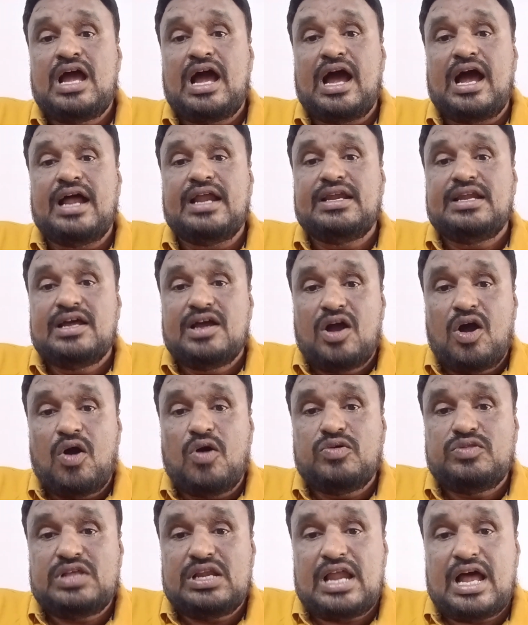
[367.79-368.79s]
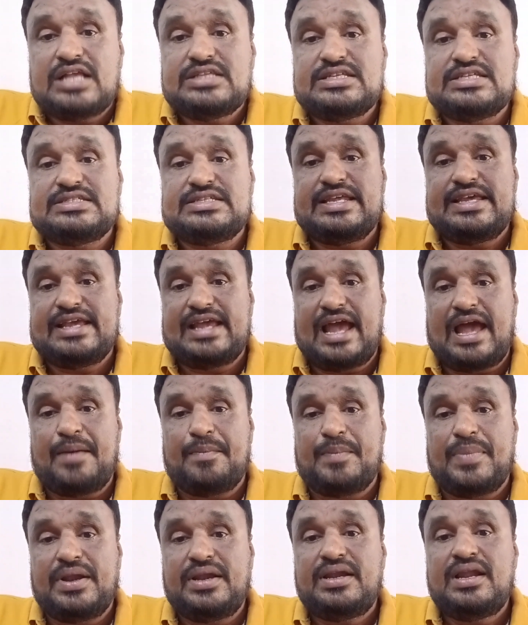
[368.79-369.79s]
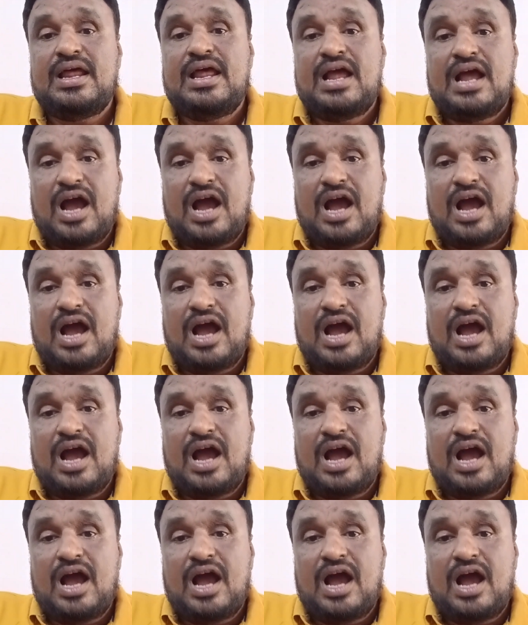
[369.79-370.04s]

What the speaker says: and how the logistic happen,